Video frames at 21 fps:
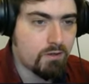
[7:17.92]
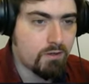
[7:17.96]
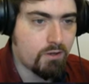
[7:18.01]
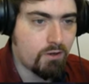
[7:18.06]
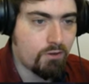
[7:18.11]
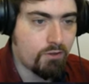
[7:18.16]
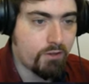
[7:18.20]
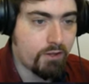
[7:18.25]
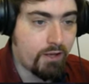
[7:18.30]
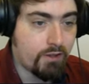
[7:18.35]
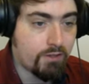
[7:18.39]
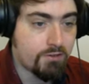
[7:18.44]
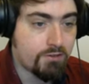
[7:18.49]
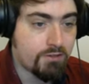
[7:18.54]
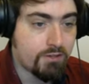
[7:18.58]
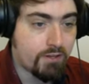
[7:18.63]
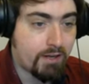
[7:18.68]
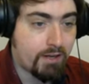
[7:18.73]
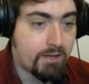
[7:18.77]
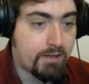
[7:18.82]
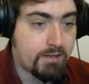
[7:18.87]
On the other
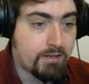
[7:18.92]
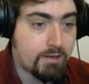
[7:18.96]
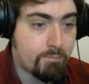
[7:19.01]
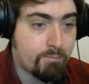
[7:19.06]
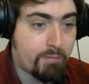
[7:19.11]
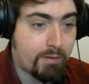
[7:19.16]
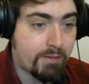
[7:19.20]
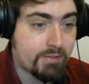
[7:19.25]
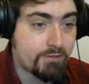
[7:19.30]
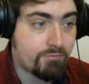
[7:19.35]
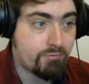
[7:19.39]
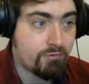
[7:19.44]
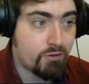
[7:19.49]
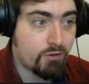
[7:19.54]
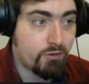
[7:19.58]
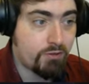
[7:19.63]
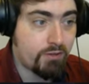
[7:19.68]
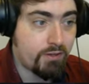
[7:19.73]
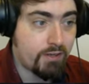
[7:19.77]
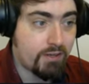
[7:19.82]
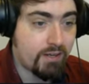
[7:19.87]
side,
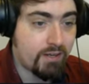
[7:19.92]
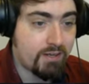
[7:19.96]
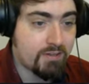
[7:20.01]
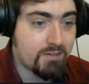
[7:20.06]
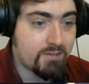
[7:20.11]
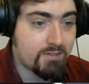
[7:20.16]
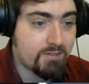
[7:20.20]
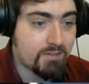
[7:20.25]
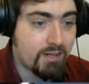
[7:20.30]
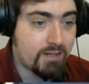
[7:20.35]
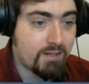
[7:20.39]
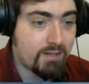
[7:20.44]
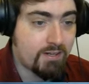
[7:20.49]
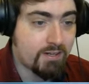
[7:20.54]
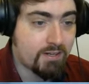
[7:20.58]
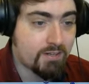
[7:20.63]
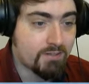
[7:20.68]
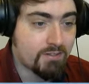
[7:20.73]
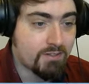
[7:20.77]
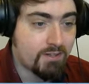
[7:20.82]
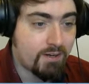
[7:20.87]
Balfron is
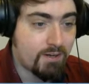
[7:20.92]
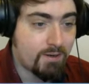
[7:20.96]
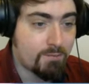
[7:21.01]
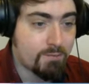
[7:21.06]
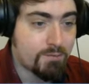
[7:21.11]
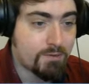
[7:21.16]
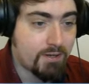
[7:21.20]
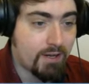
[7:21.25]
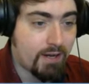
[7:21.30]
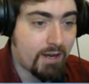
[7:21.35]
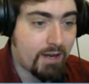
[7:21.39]
sending subs,